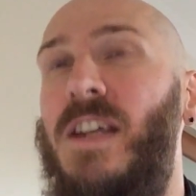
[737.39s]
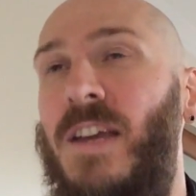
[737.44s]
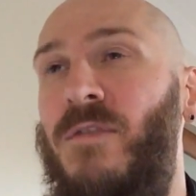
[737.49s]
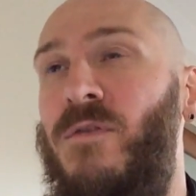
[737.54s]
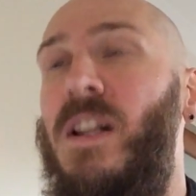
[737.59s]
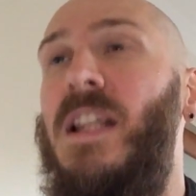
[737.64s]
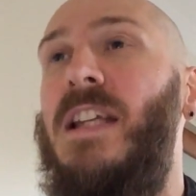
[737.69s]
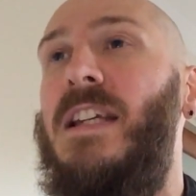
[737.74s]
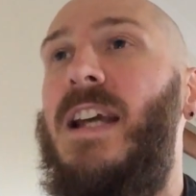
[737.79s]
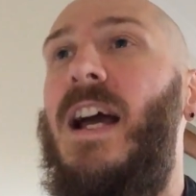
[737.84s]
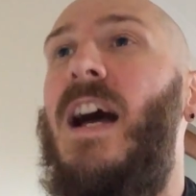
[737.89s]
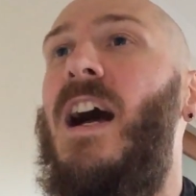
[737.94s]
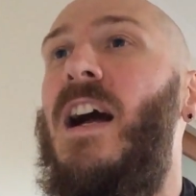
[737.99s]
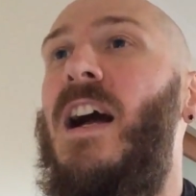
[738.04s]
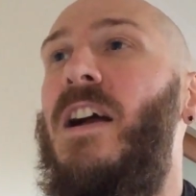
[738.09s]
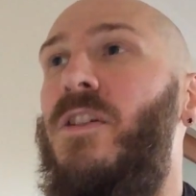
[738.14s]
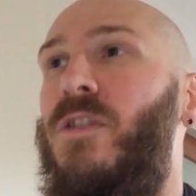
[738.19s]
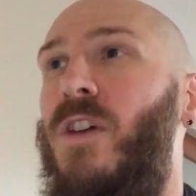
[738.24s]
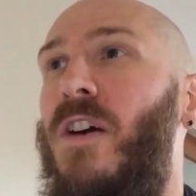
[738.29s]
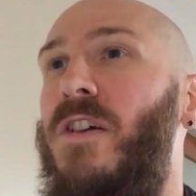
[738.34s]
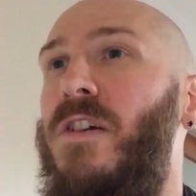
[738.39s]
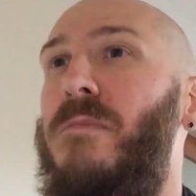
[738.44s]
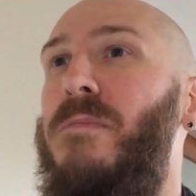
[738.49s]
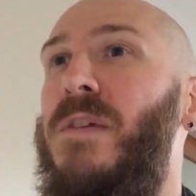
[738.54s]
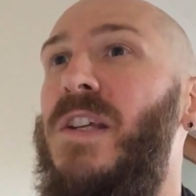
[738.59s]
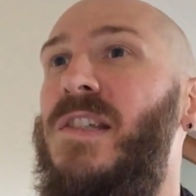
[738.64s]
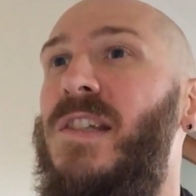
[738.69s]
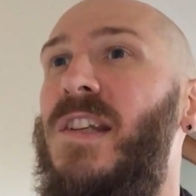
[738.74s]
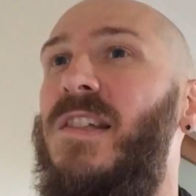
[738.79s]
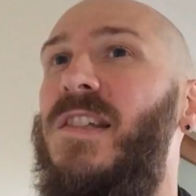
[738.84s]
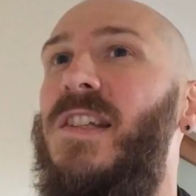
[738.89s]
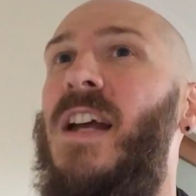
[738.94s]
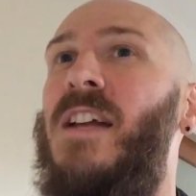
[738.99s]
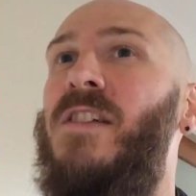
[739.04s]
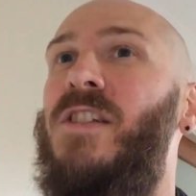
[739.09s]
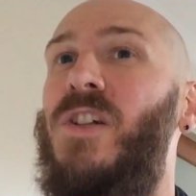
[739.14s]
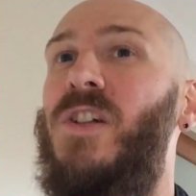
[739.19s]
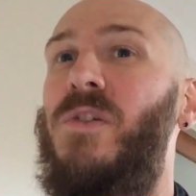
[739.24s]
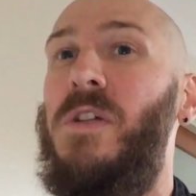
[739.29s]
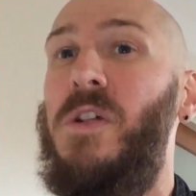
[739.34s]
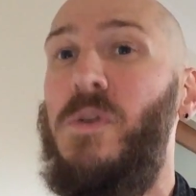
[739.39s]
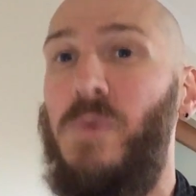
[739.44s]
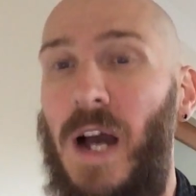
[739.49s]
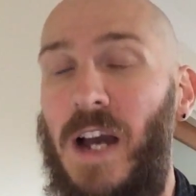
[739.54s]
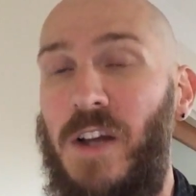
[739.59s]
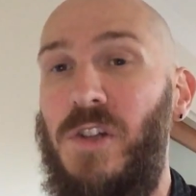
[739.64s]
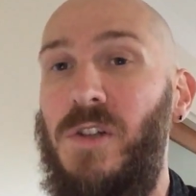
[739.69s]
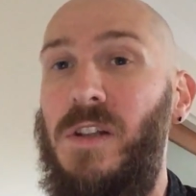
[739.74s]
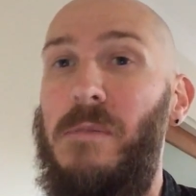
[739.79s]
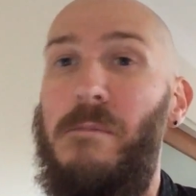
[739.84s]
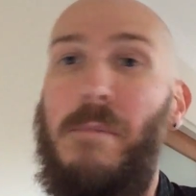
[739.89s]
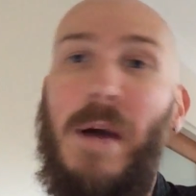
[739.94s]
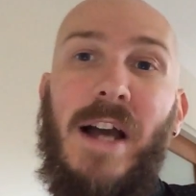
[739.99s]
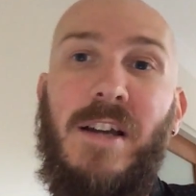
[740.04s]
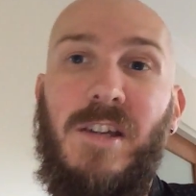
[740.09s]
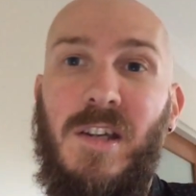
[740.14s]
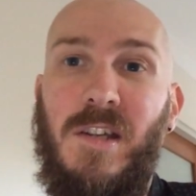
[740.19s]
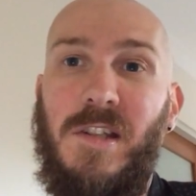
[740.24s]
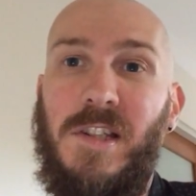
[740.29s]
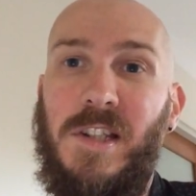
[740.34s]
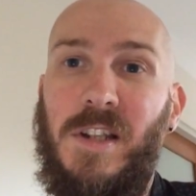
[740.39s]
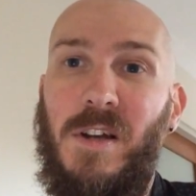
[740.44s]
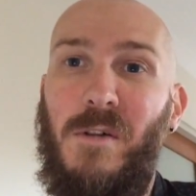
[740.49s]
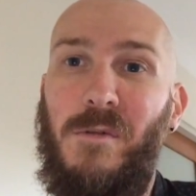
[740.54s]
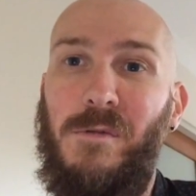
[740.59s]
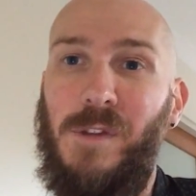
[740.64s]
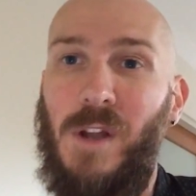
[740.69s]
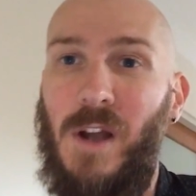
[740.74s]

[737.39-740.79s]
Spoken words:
really can't grow your business until you actually back yourself.